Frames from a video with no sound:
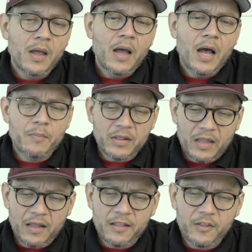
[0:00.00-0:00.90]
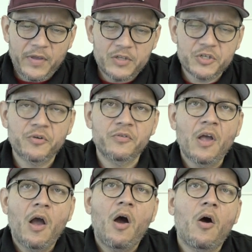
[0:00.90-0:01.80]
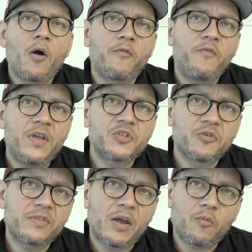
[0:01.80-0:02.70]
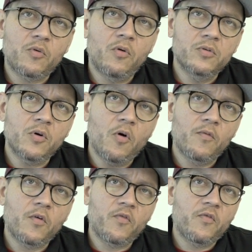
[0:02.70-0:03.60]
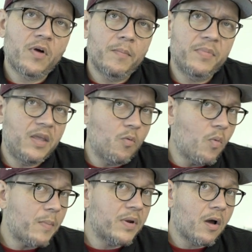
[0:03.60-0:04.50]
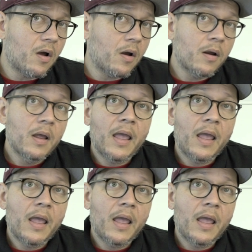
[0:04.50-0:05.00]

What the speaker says: A lot of these features are features that rolled over from the webinar,